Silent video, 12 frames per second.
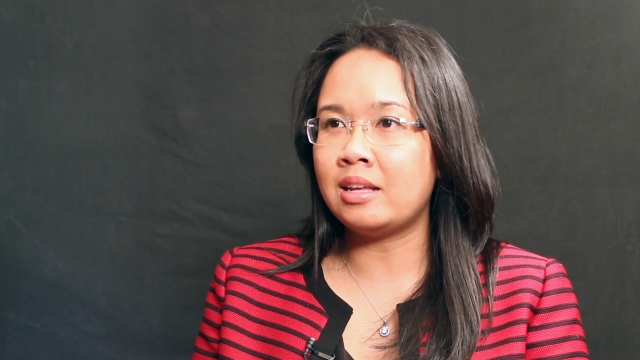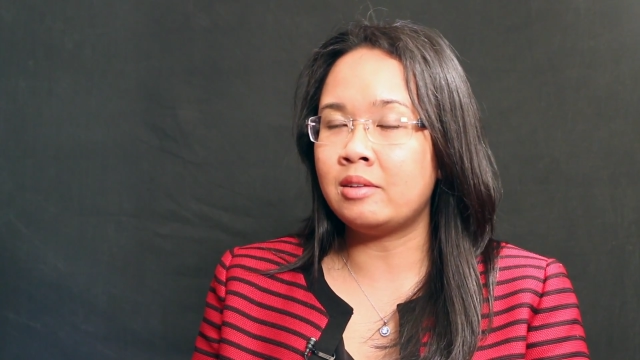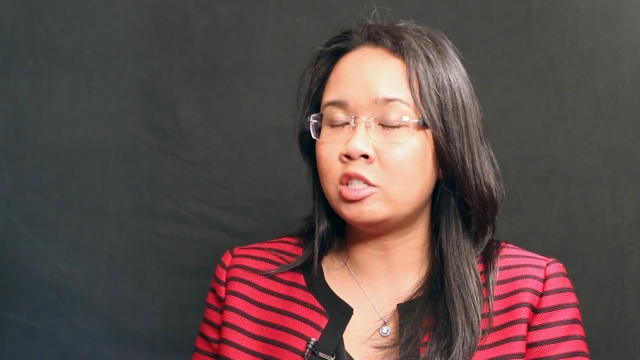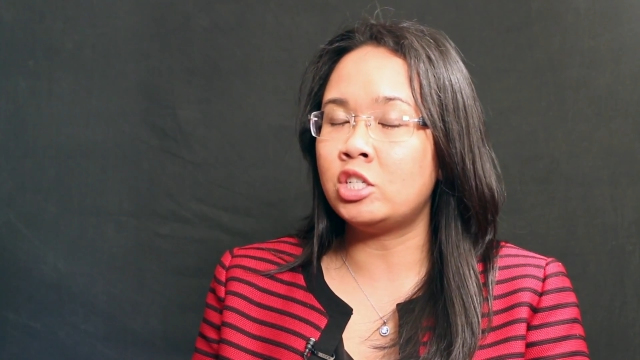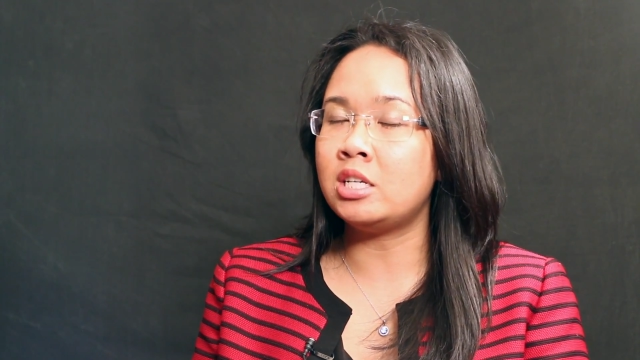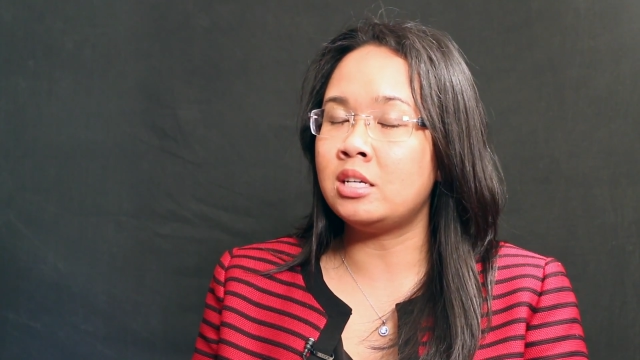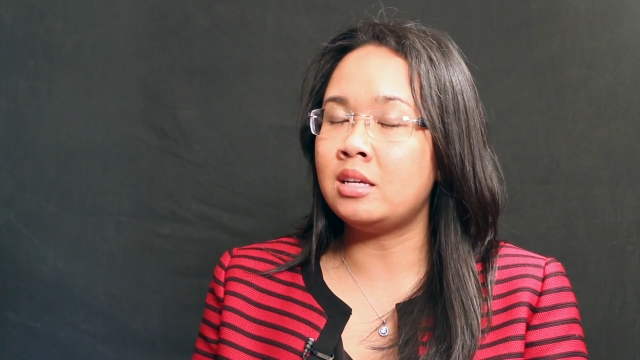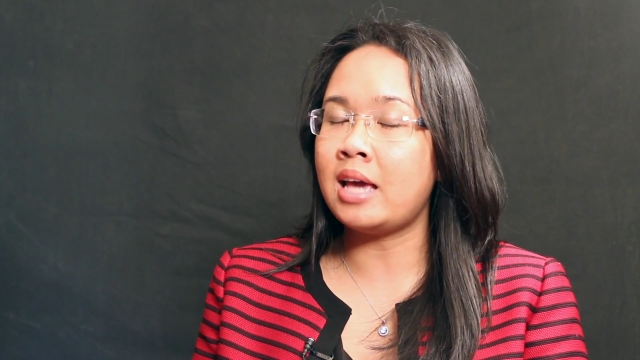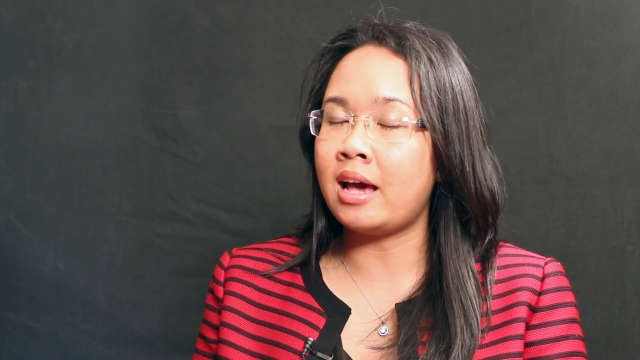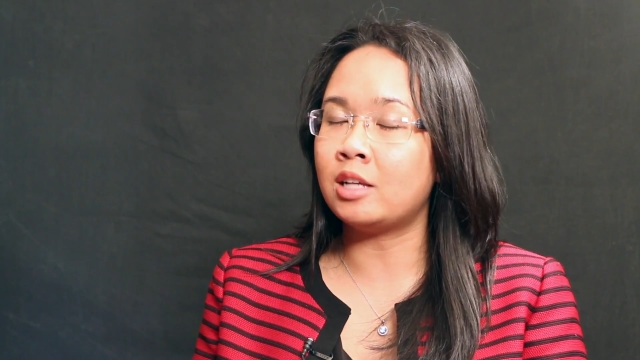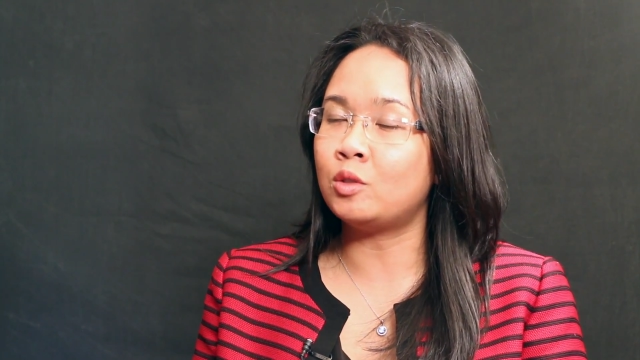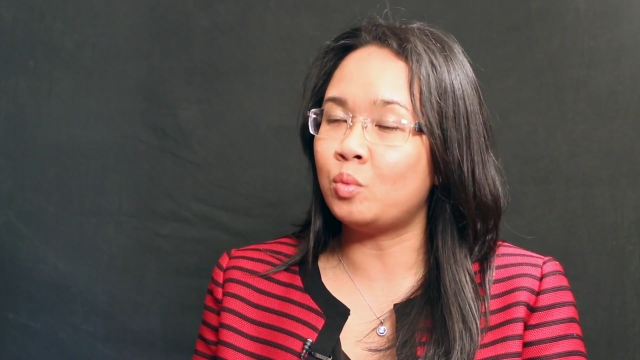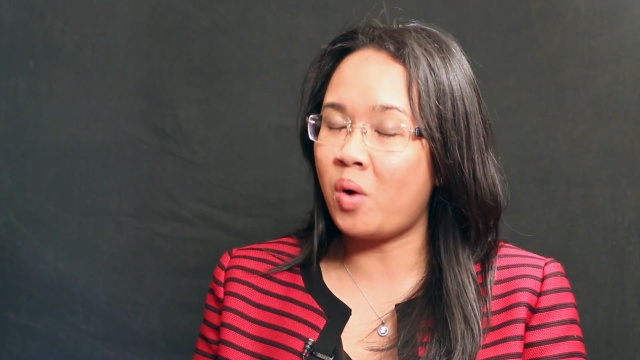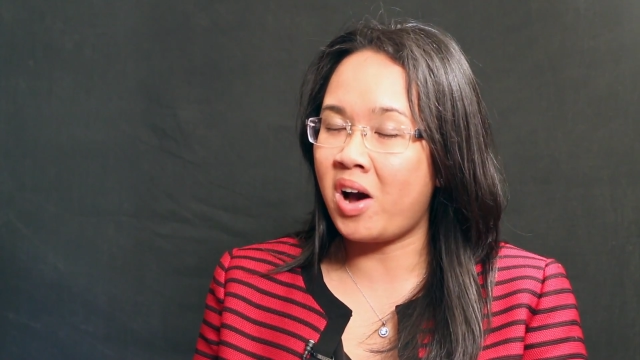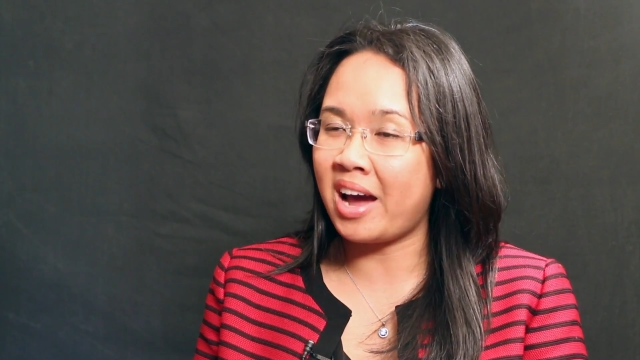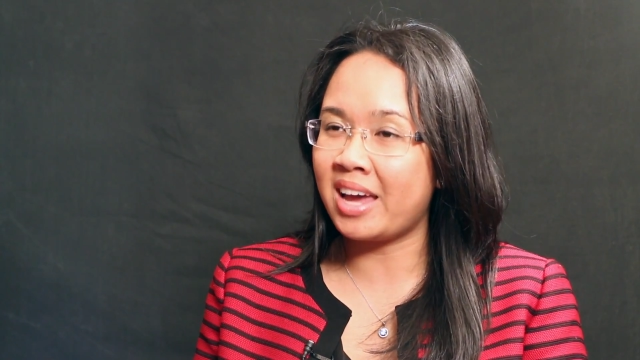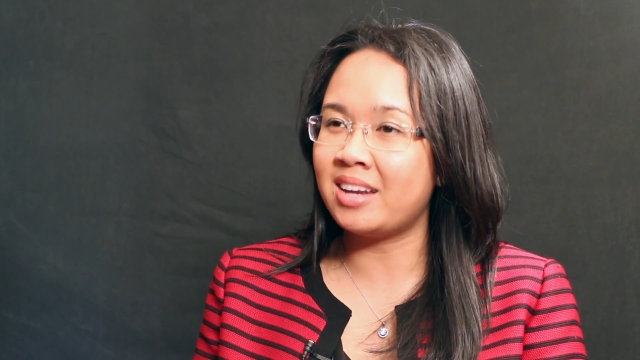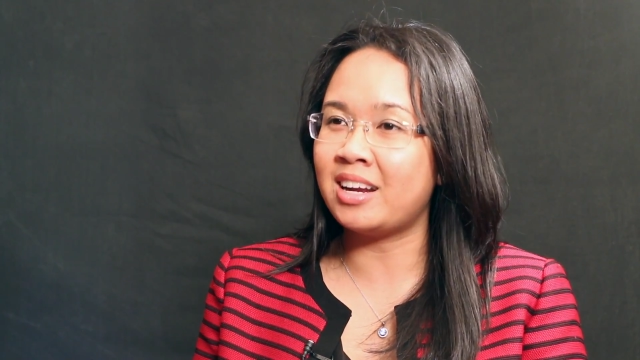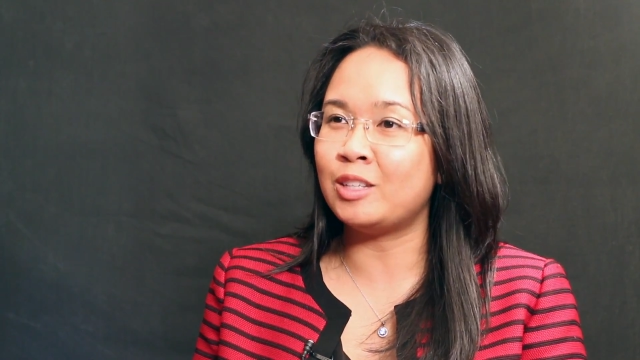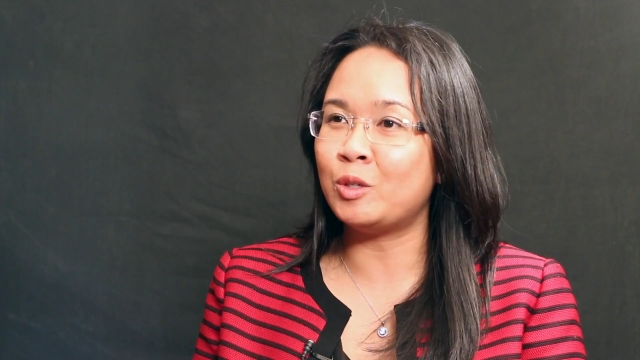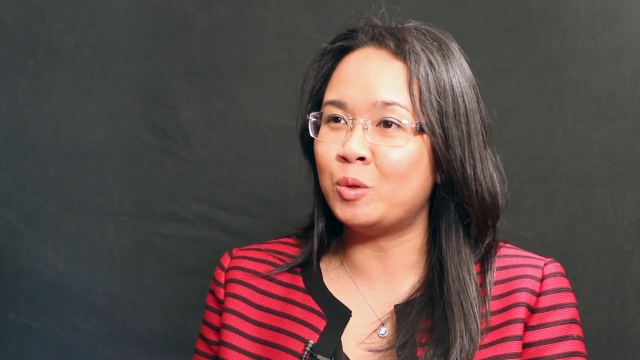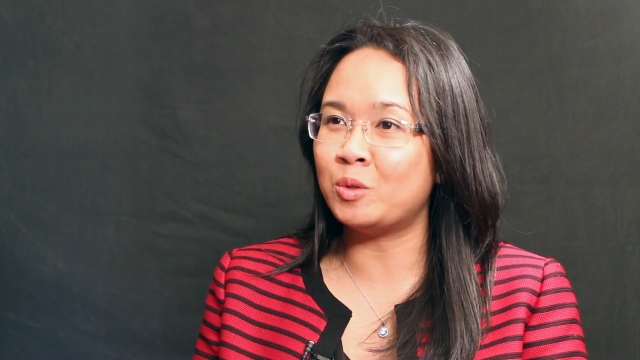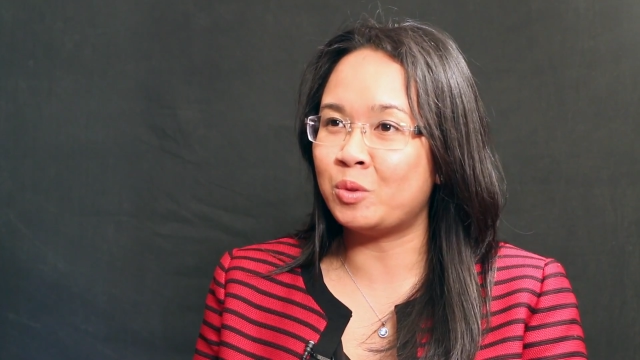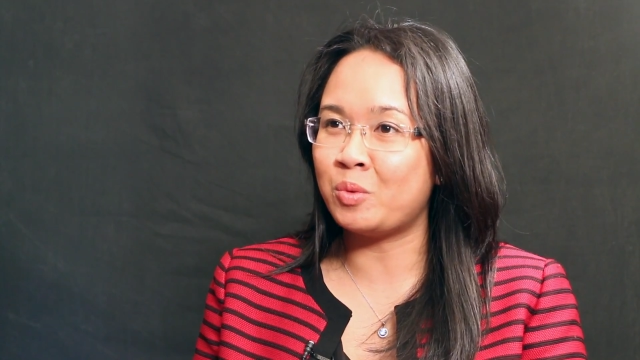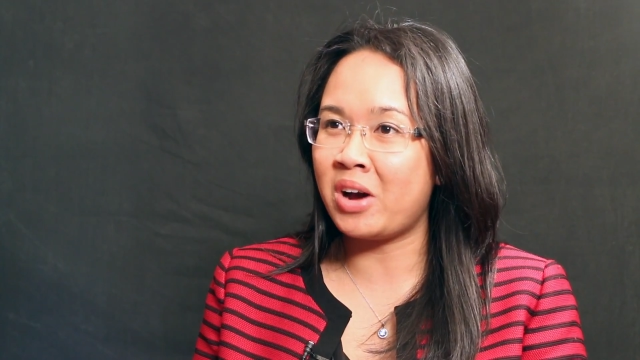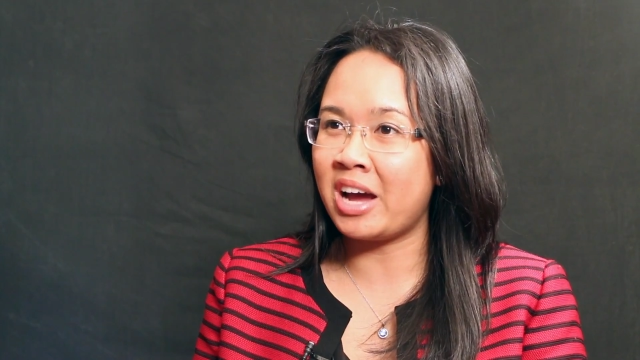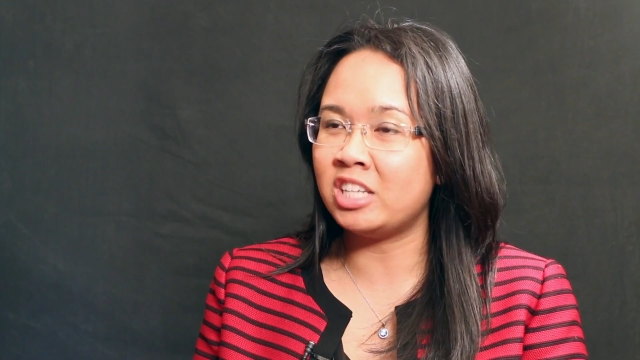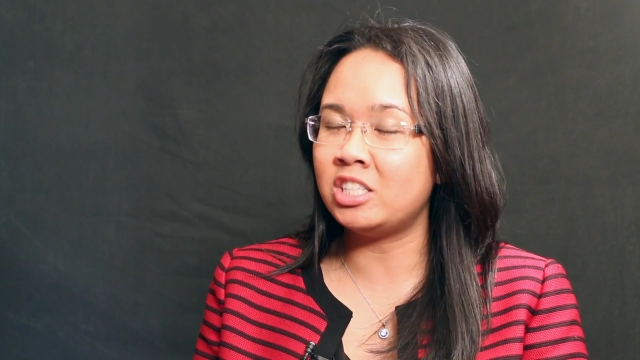And she asked why, and I told her why.